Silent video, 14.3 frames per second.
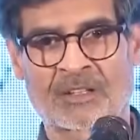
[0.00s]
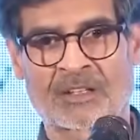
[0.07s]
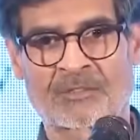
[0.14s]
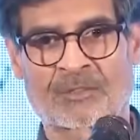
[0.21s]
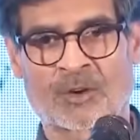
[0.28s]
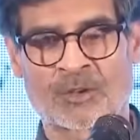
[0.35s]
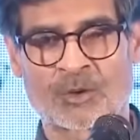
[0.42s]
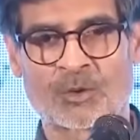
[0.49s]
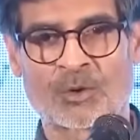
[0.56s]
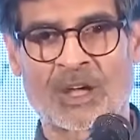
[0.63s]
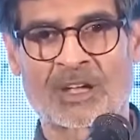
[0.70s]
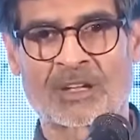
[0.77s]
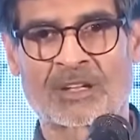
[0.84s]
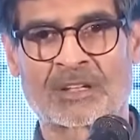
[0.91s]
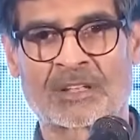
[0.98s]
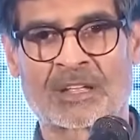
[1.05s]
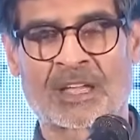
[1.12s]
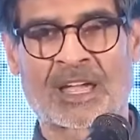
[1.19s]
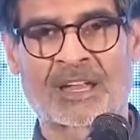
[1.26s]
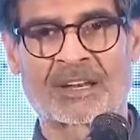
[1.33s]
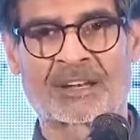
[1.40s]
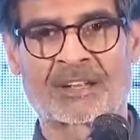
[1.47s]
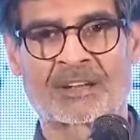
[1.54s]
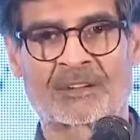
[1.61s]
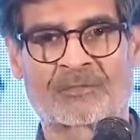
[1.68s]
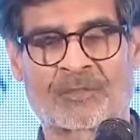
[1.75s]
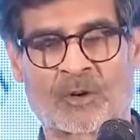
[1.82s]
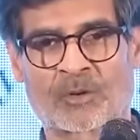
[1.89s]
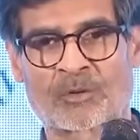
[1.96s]
for you, and
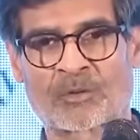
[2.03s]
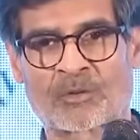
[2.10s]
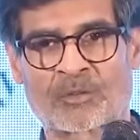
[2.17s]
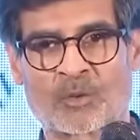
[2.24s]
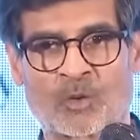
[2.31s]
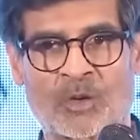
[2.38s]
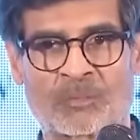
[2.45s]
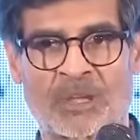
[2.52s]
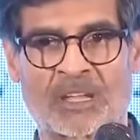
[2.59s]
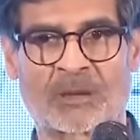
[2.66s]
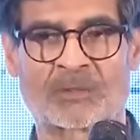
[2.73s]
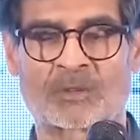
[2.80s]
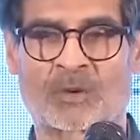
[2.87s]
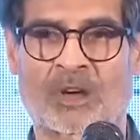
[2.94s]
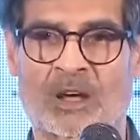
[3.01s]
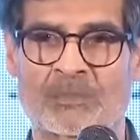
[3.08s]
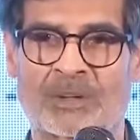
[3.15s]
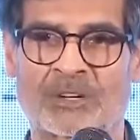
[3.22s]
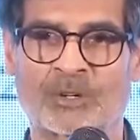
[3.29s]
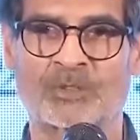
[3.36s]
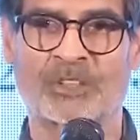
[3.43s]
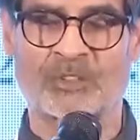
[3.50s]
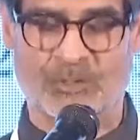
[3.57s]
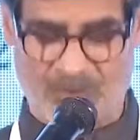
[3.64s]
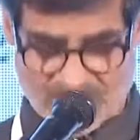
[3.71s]
for you being able to come and do this for